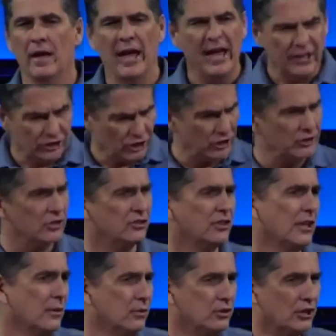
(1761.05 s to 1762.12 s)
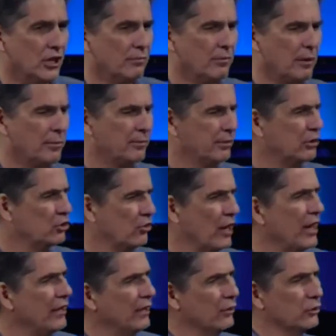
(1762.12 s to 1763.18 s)
Hey, Jesus said he was going to be
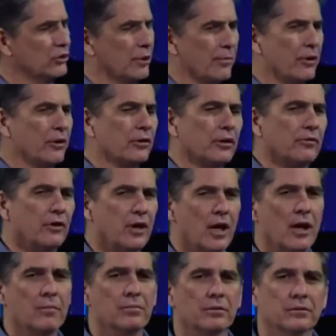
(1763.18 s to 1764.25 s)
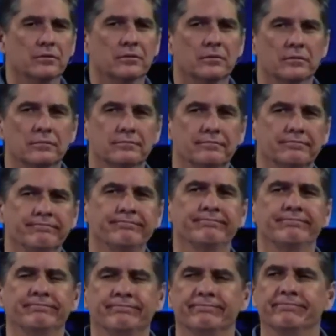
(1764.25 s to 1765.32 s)
betrayed and he was going to be delivered up.
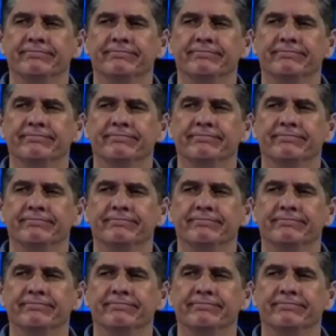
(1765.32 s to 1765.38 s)
Hmm.